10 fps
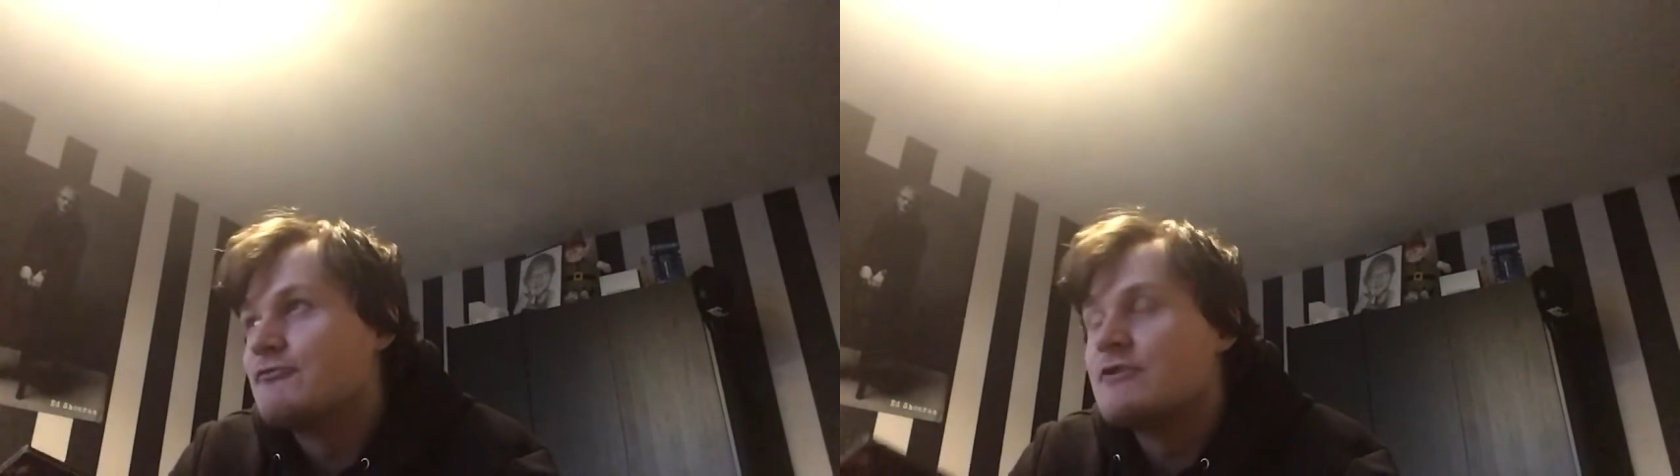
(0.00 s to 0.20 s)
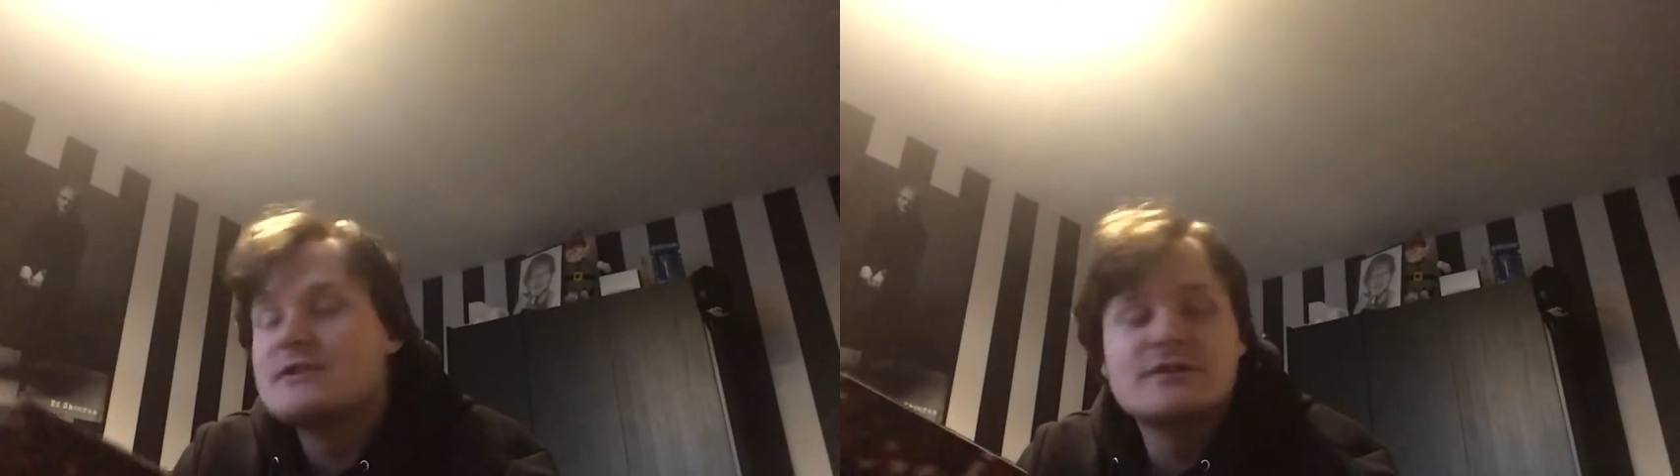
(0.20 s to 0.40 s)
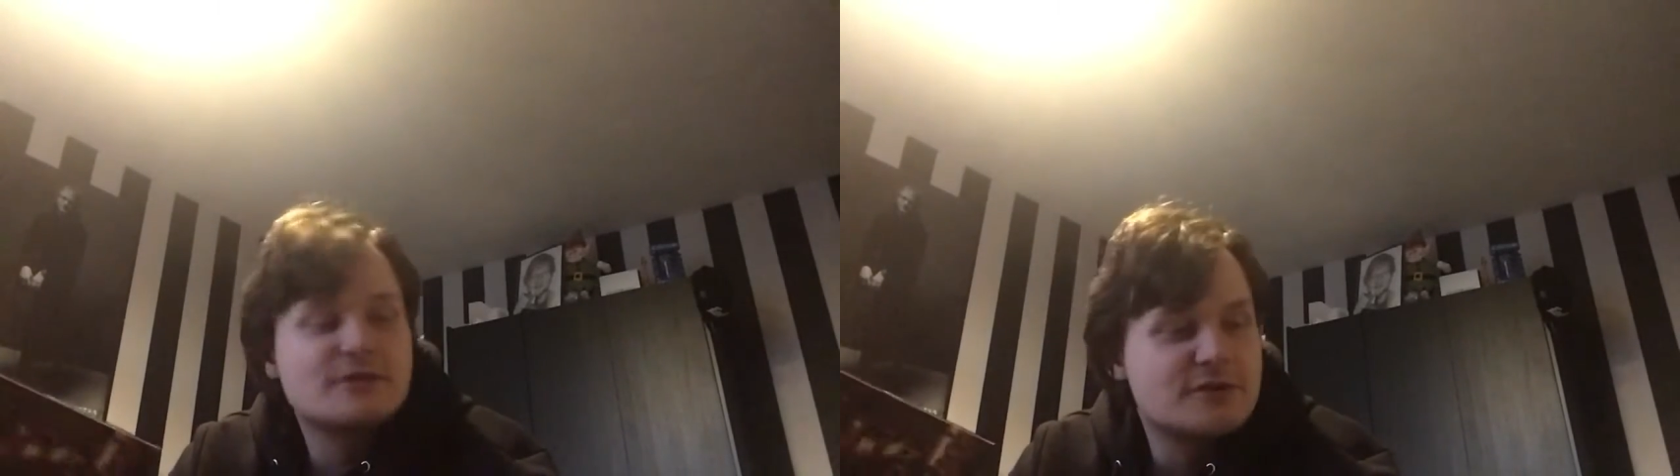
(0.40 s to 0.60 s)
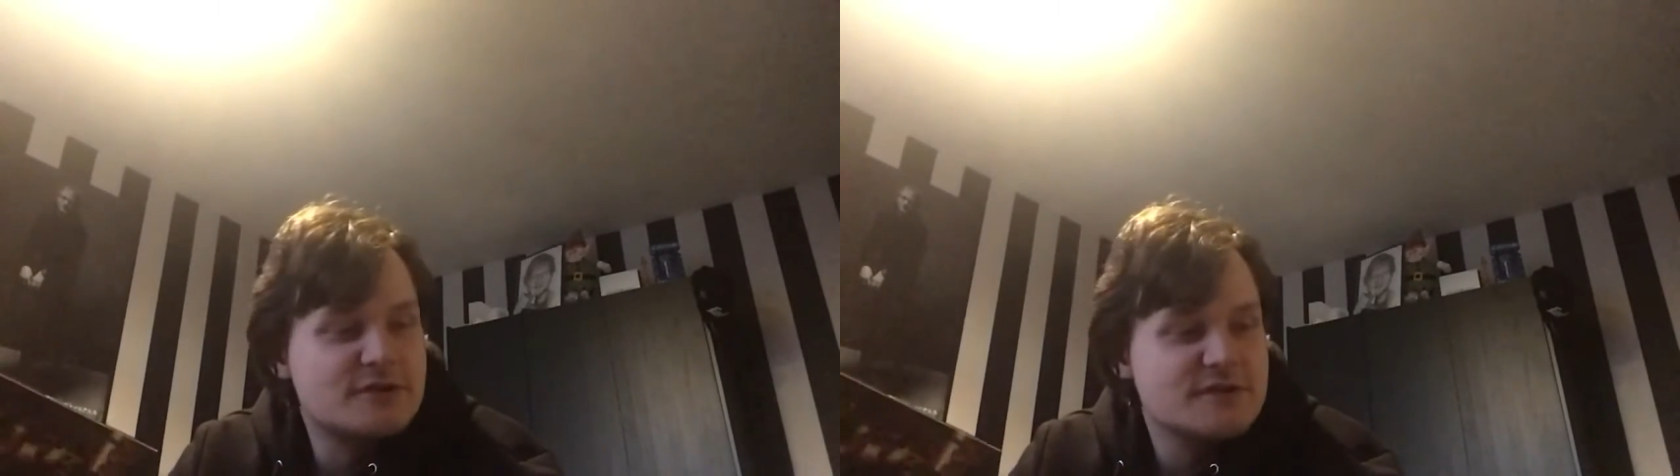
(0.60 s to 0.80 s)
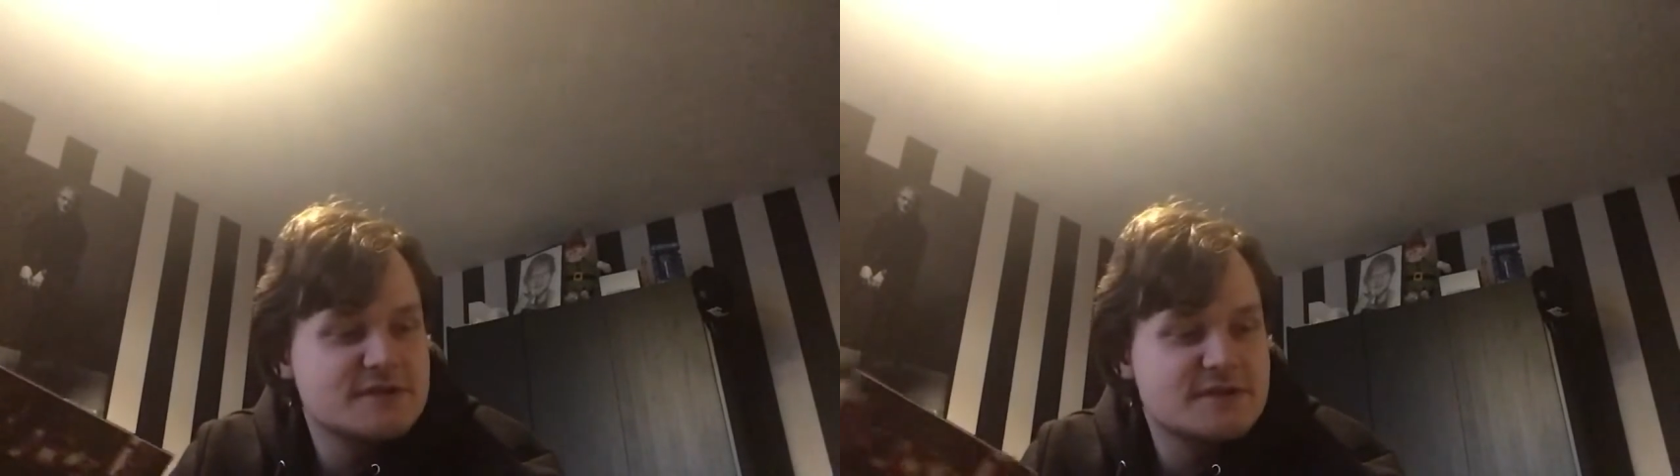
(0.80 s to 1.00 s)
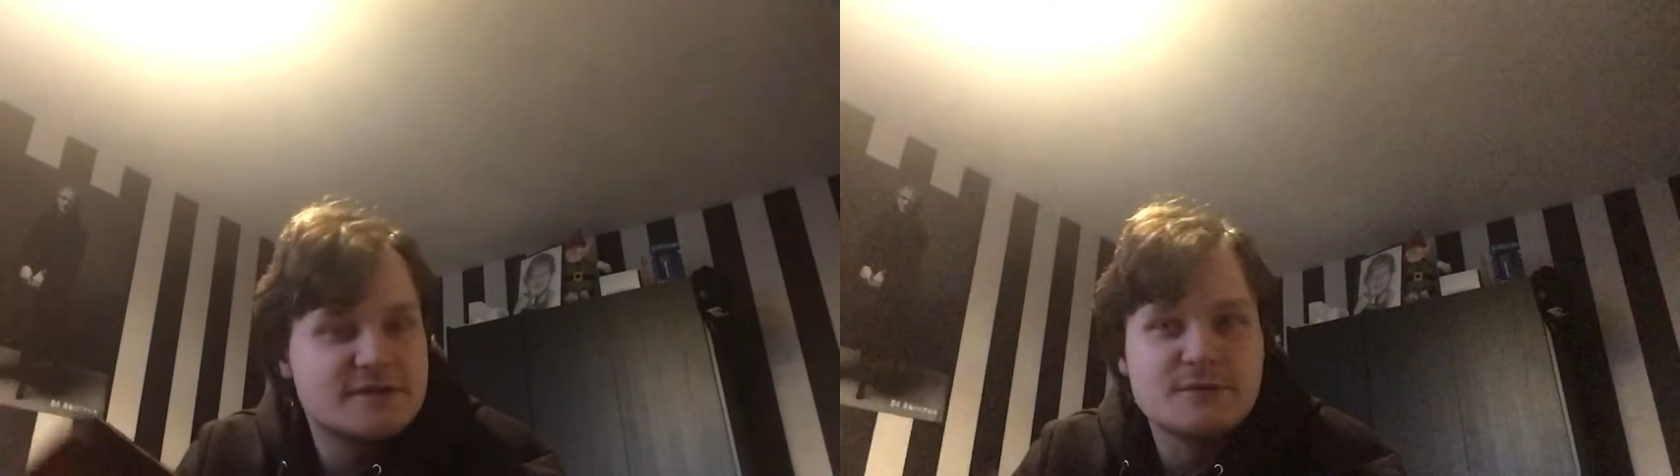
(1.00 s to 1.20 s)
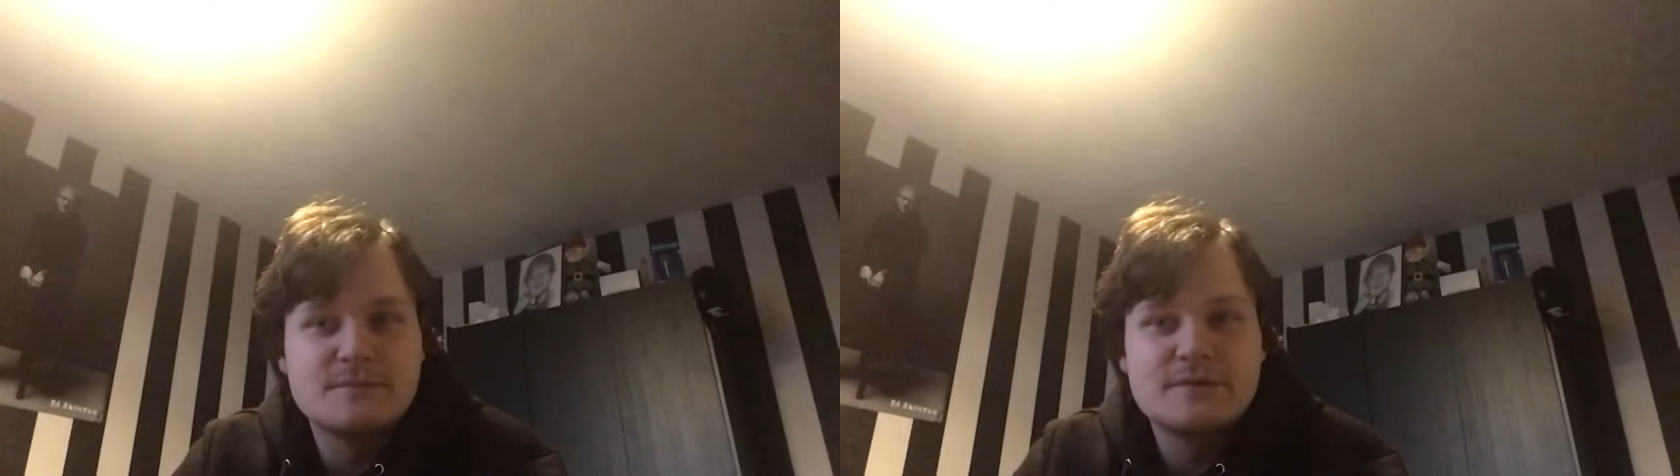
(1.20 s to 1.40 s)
really good cause to